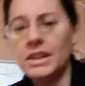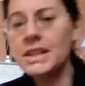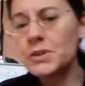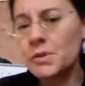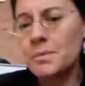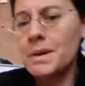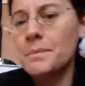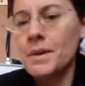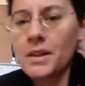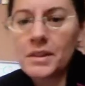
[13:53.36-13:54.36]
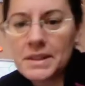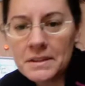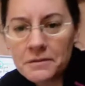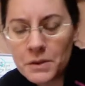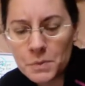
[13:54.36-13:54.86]
you need to remember the
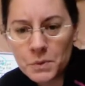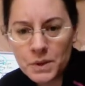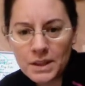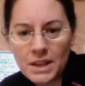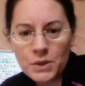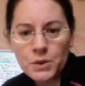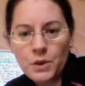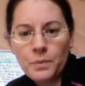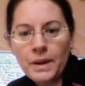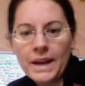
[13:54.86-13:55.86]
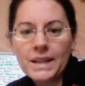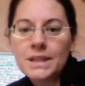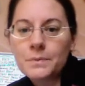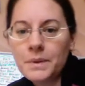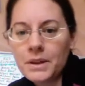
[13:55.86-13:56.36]
difference between these 2
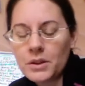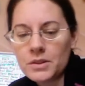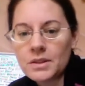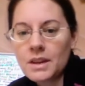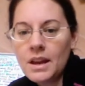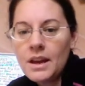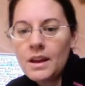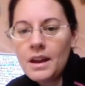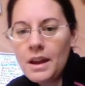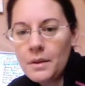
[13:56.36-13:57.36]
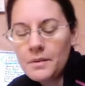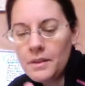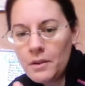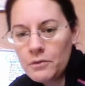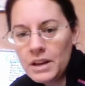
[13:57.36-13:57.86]
plates, because it
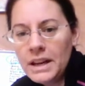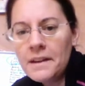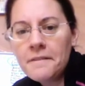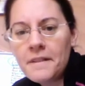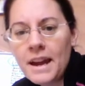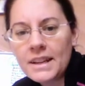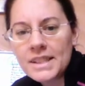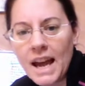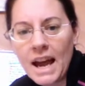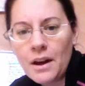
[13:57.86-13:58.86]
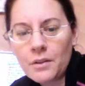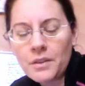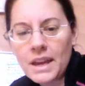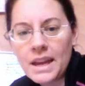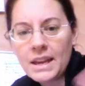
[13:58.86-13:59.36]
really affects how
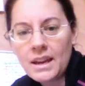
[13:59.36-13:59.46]
they